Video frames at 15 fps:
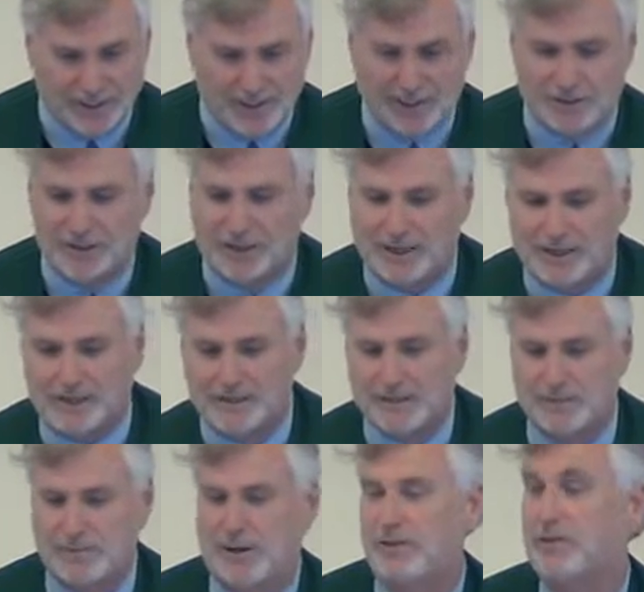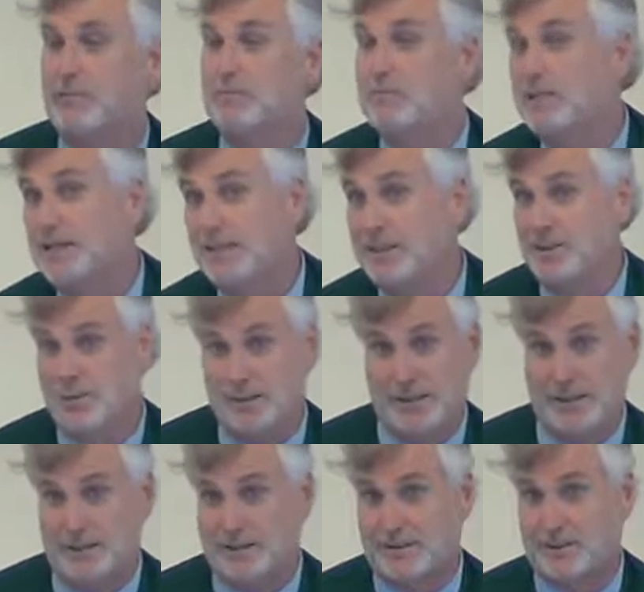that tell us about the many
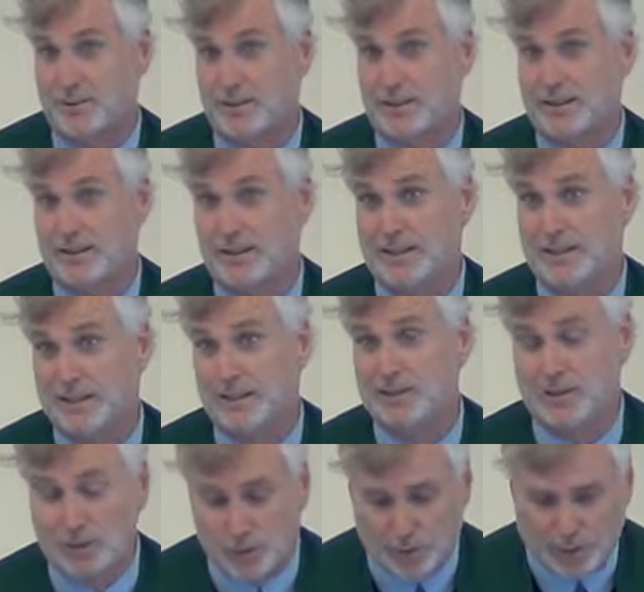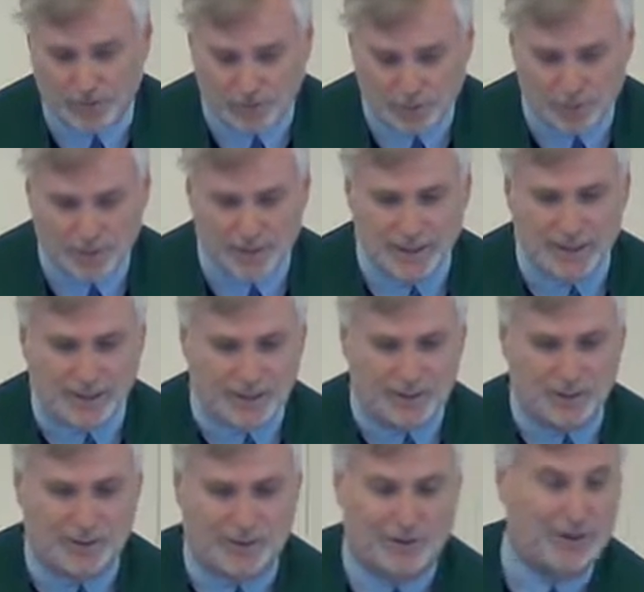ways that we can get into trouble
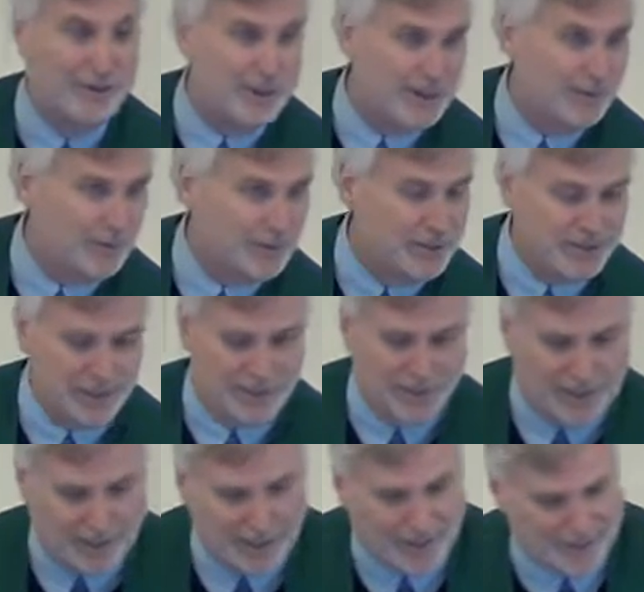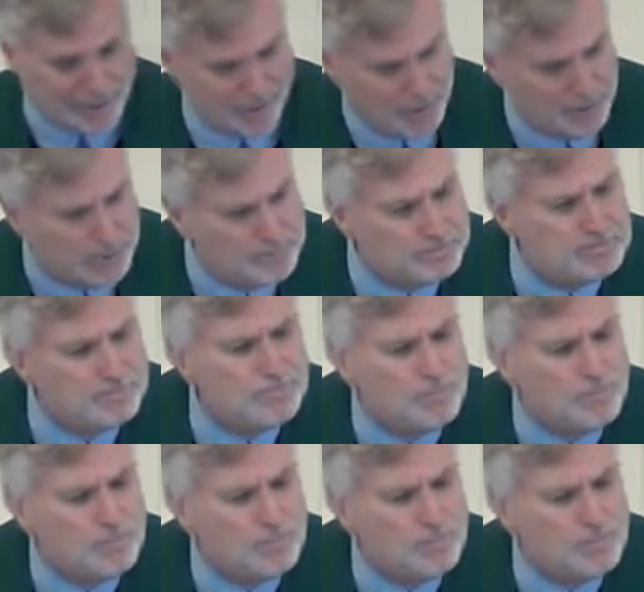with our language in the classroom,